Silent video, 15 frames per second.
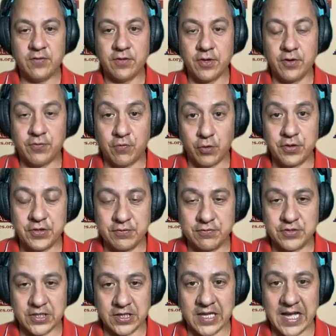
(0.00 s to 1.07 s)
the 4th of
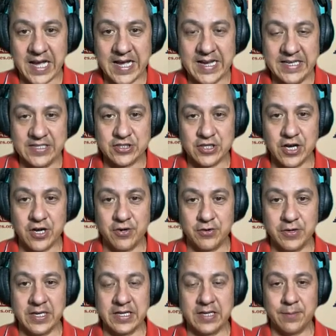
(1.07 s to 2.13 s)
July is known
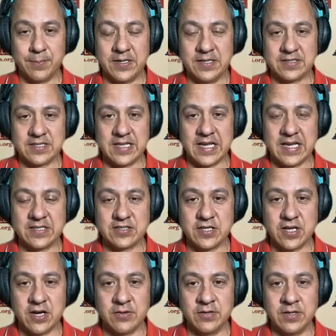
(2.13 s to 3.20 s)
and Independence Day is
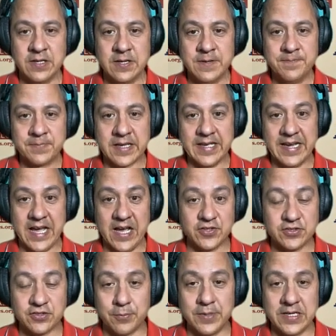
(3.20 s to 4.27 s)
known, and how
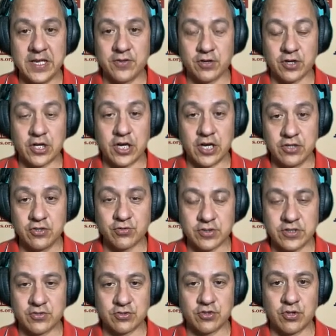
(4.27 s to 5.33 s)
so many other
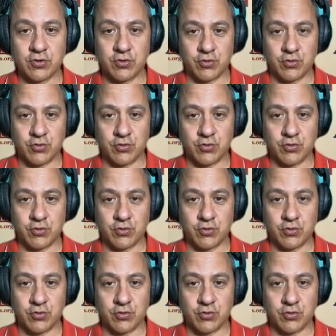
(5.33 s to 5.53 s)
countries are so